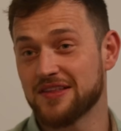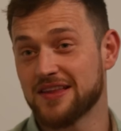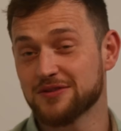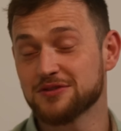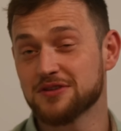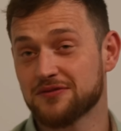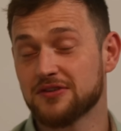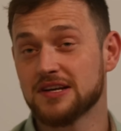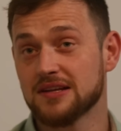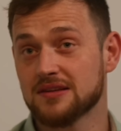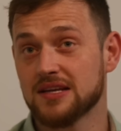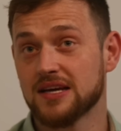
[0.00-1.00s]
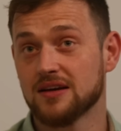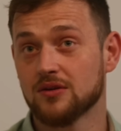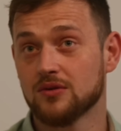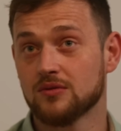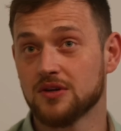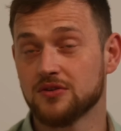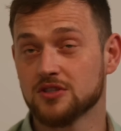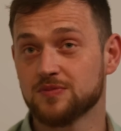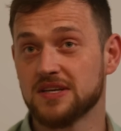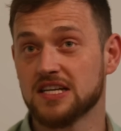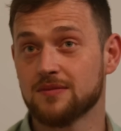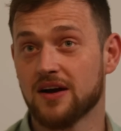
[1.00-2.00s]
This was the funny thing when you were
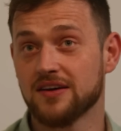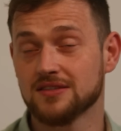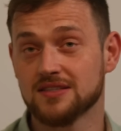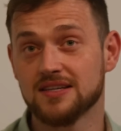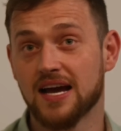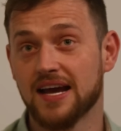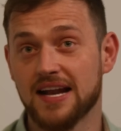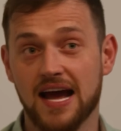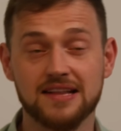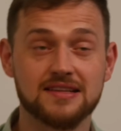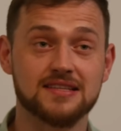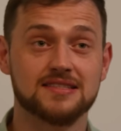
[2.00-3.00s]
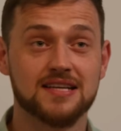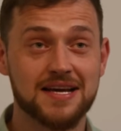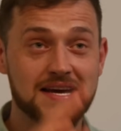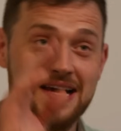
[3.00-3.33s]
speaking about yesterday and I had this